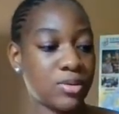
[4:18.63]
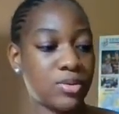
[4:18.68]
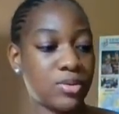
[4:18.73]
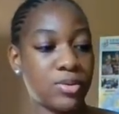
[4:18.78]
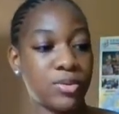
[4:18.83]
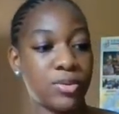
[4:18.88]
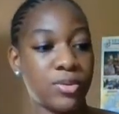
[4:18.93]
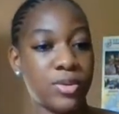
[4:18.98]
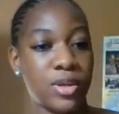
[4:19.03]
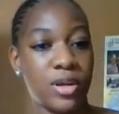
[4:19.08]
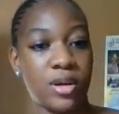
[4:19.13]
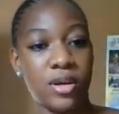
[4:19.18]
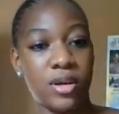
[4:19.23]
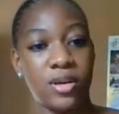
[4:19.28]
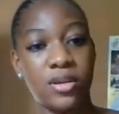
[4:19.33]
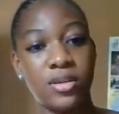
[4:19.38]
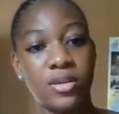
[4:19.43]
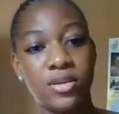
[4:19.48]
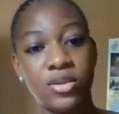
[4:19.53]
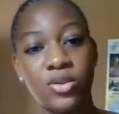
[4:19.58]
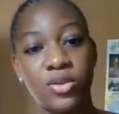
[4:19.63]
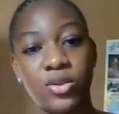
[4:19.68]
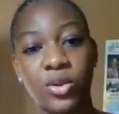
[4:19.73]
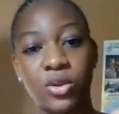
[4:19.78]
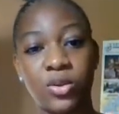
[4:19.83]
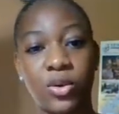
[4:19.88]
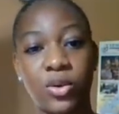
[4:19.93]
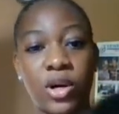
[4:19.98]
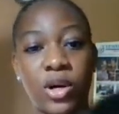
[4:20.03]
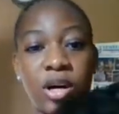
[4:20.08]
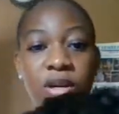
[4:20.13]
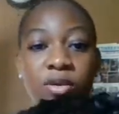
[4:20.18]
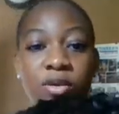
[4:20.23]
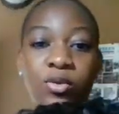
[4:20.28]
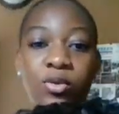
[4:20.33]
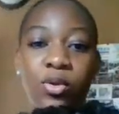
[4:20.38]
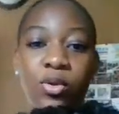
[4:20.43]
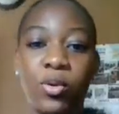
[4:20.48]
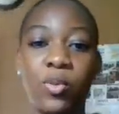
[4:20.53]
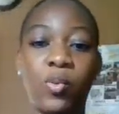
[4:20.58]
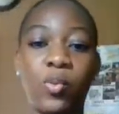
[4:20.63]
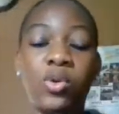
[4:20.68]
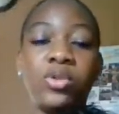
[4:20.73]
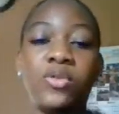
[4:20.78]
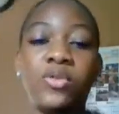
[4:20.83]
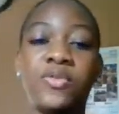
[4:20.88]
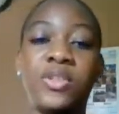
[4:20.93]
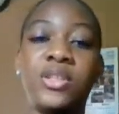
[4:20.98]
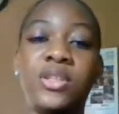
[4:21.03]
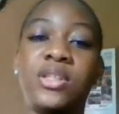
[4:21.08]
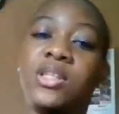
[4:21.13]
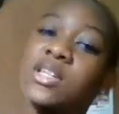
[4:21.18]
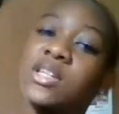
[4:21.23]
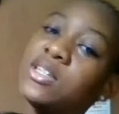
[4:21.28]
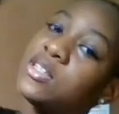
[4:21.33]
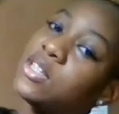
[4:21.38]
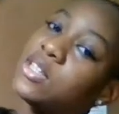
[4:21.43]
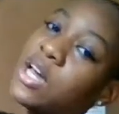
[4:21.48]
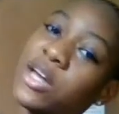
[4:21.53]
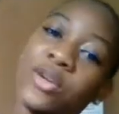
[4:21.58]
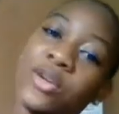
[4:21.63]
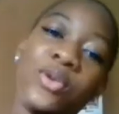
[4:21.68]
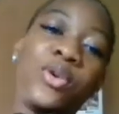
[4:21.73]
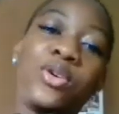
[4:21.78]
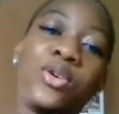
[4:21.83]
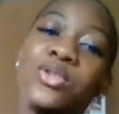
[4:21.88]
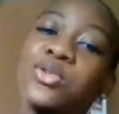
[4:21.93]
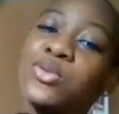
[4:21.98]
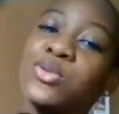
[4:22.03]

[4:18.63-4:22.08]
So yeah, this was what I got. One of the things I got